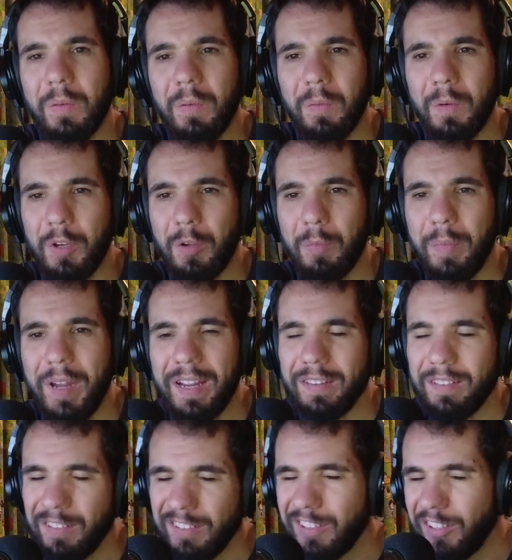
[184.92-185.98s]
Welcome
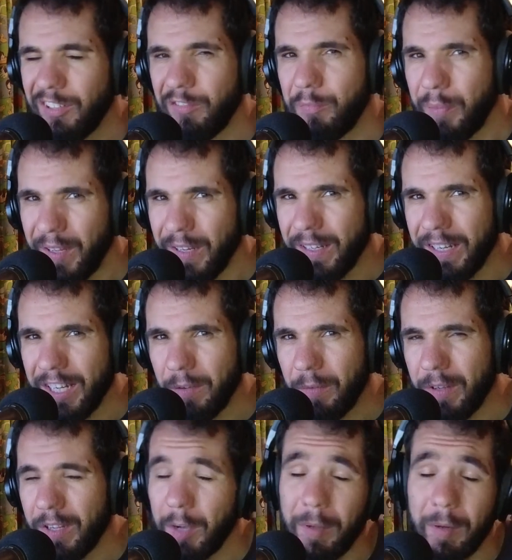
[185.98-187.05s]
back. Not that you've been
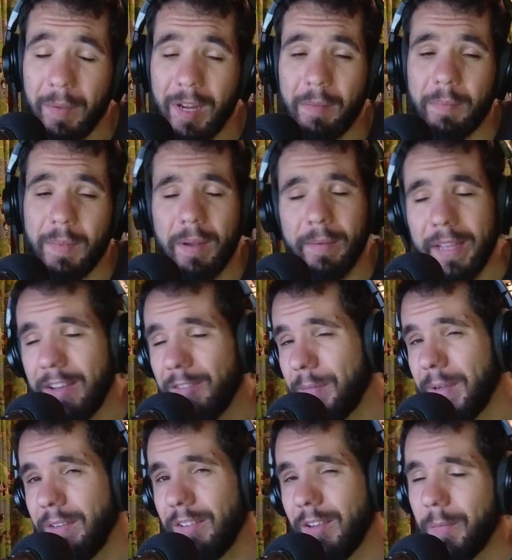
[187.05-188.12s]
anywhere. I mean, maybe you have
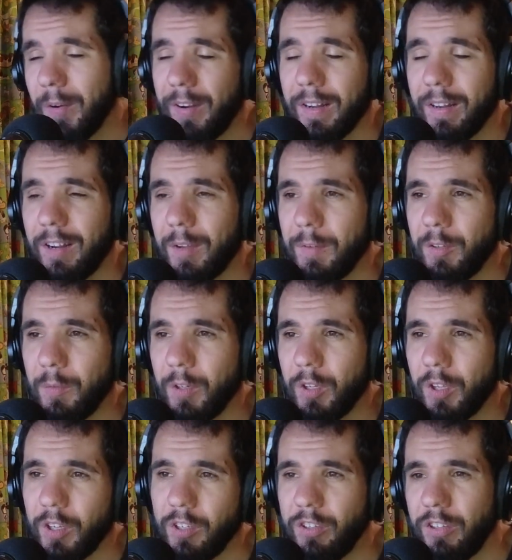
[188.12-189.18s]
been somewhere. I don't know, but you would have
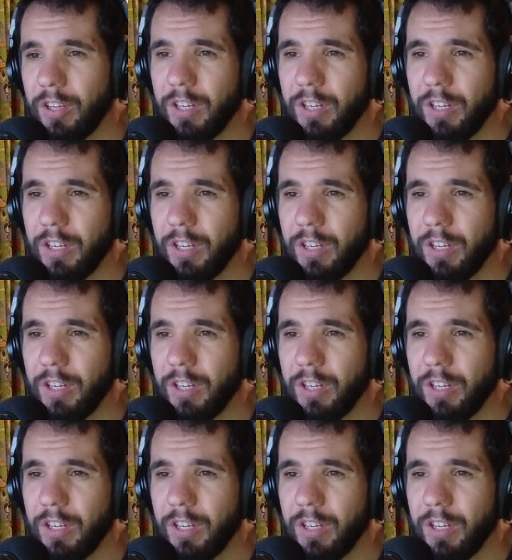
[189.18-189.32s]
heard